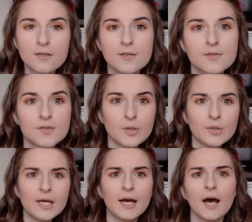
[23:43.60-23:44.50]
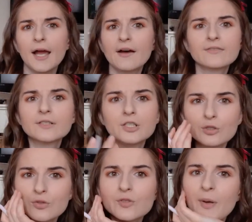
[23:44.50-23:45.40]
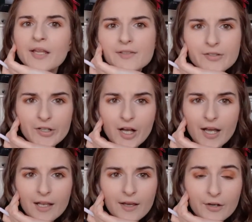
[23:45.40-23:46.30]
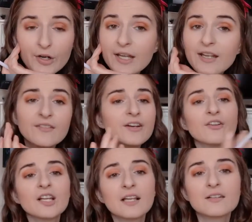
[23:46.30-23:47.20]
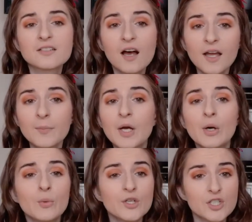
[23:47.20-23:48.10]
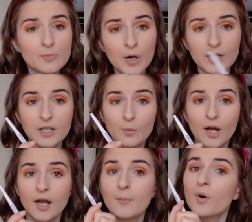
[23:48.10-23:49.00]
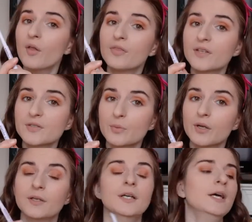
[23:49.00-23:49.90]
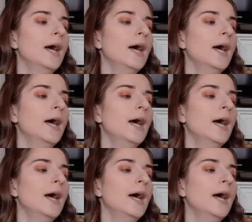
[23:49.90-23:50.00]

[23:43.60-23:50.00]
So yeah, I haven't used pencil eyeliner in a very long time, which is partly why I bought this one,